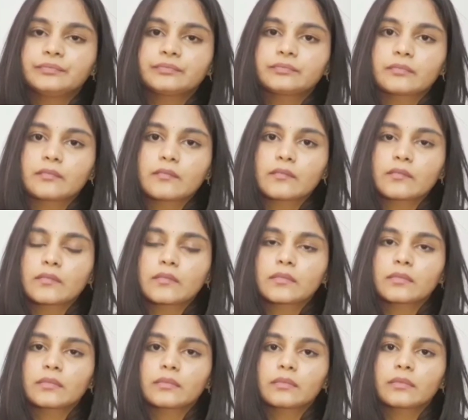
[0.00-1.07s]

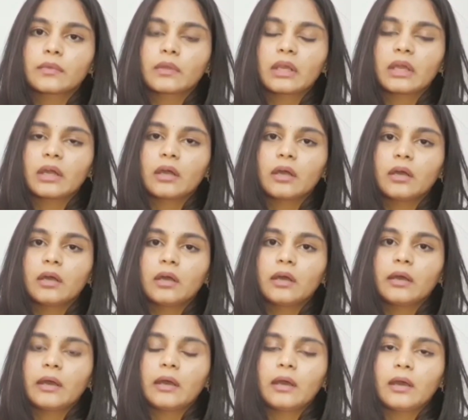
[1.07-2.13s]

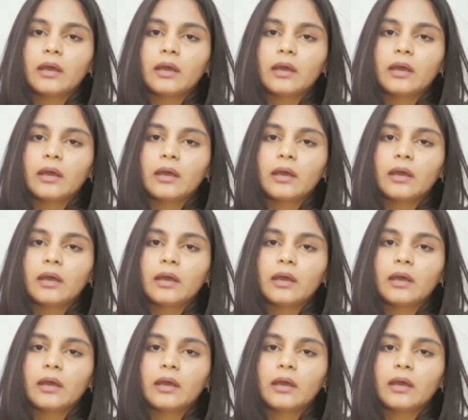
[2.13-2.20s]
Nobody speaks.